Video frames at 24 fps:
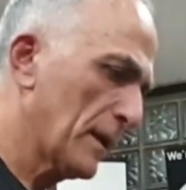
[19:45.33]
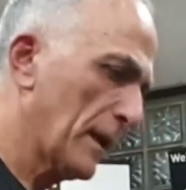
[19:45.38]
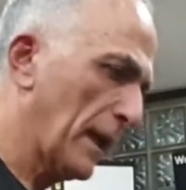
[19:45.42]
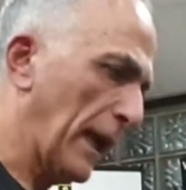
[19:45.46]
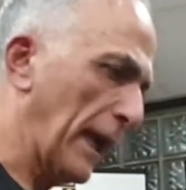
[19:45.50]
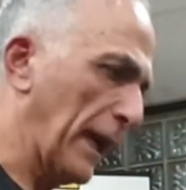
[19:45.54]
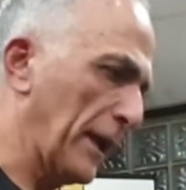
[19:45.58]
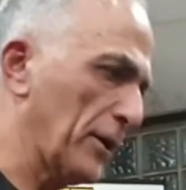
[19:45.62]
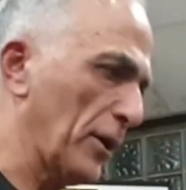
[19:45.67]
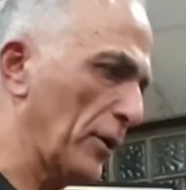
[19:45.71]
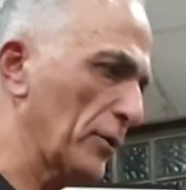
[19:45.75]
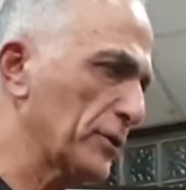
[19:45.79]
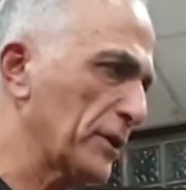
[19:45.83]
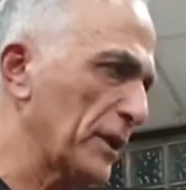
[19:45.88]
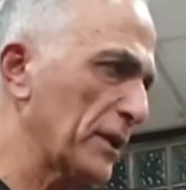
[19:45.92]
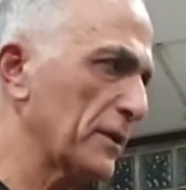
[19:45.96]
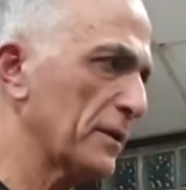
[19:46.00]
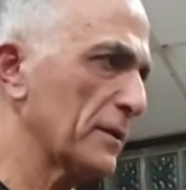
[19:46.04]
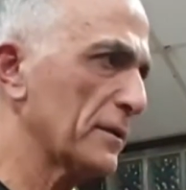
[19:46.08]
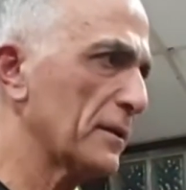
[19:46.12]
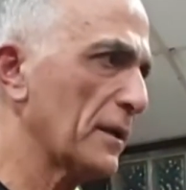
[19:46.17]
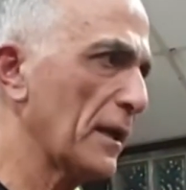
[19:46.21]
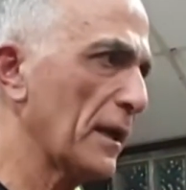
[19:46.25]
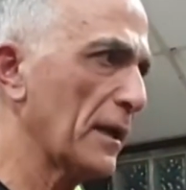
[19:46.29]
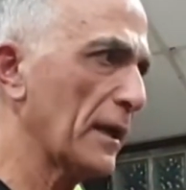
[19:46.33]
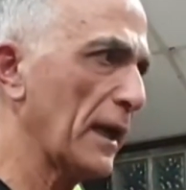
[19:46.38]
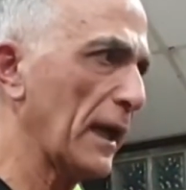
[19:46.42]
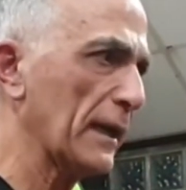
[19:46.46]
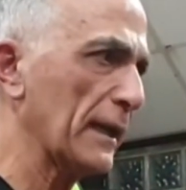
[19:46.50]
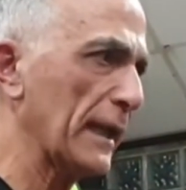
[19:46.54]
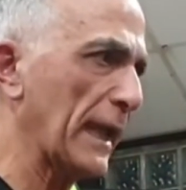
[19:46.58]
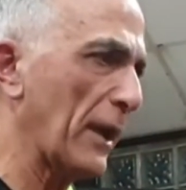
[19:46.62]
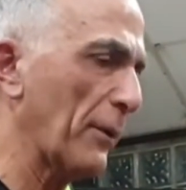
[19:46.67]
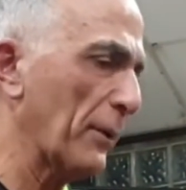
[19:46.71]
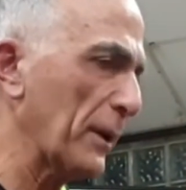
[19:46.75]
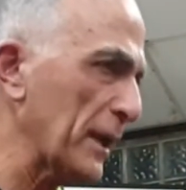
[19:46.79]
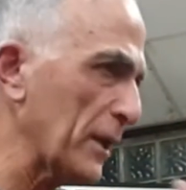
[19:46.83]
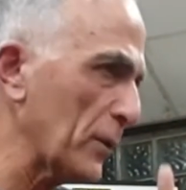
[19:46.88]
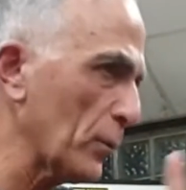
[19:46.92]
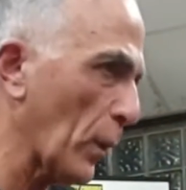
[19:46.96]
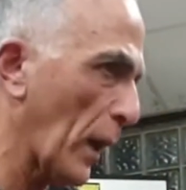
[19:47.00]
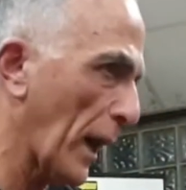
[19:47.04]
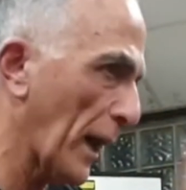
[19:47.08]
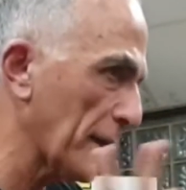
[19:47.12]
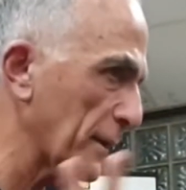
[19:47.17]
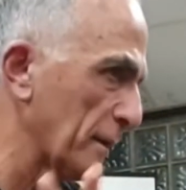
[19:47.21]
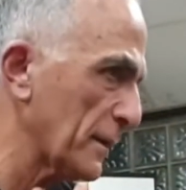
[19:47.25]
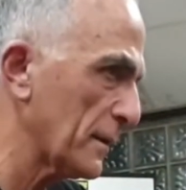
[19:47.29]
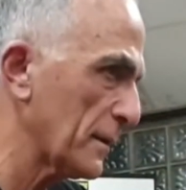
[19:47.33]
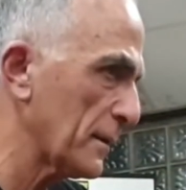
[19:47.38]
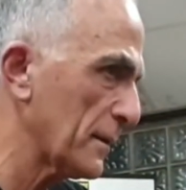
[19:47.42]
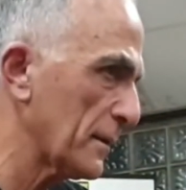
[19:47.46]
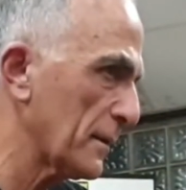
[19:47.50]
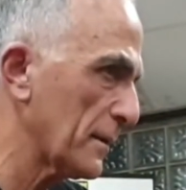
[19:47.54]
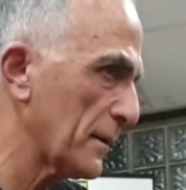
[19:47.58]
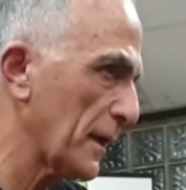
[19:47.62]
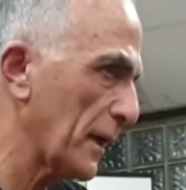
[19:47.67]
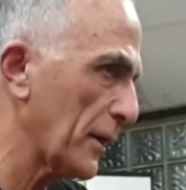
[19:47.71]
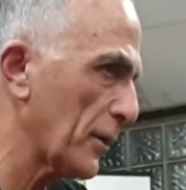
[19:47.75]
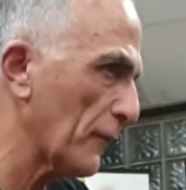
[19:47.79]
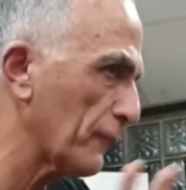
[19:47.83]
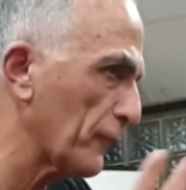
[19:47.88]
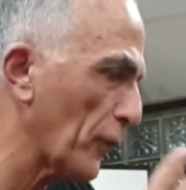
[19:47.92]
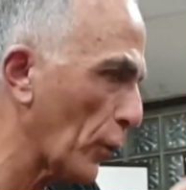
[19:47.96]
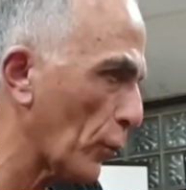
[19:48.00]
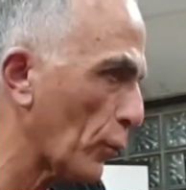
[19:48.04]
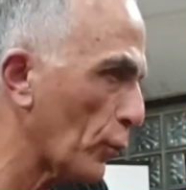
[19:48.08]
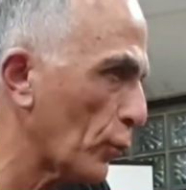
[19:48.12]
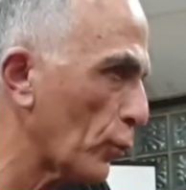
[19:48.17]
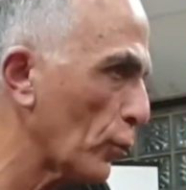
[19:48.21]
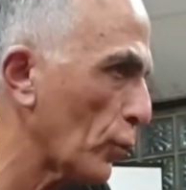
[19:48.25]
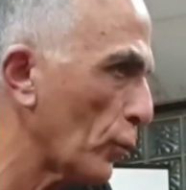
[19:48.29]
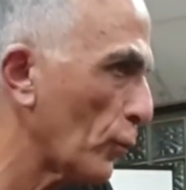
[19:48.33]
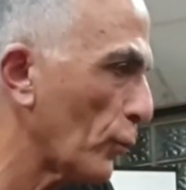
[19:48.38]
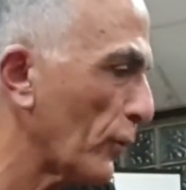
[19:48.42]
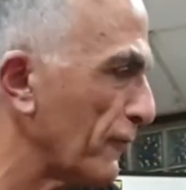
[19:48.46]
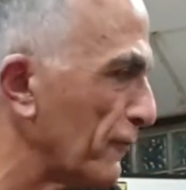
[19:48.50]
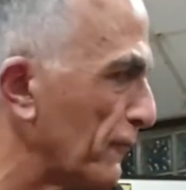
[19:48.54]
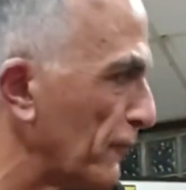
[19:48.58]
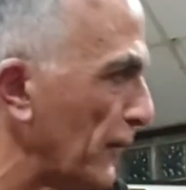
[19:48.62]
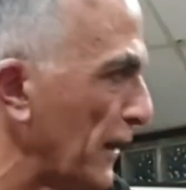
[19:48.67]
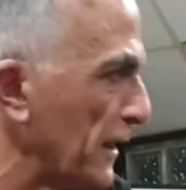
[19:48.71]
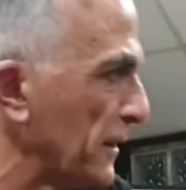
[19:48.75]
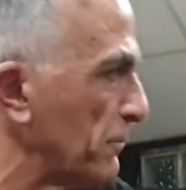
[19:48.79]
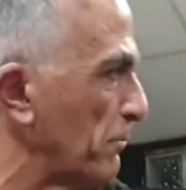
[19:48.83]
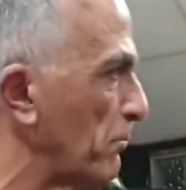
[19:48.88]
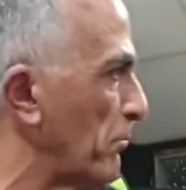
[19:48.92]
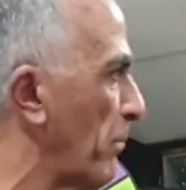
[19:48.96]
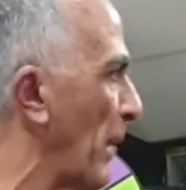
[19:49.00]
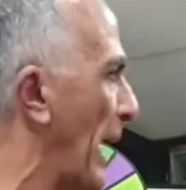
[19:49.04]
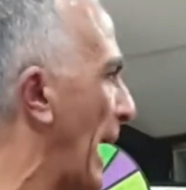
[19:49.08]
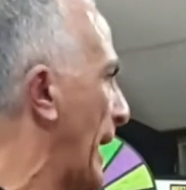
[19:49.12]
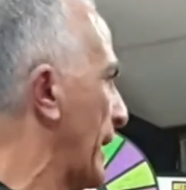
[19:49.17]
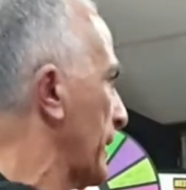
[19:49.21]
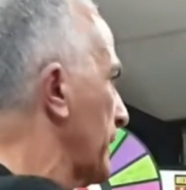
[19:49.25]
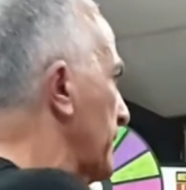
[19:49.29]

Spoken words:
And I didn't allow anyone, if I reflect back,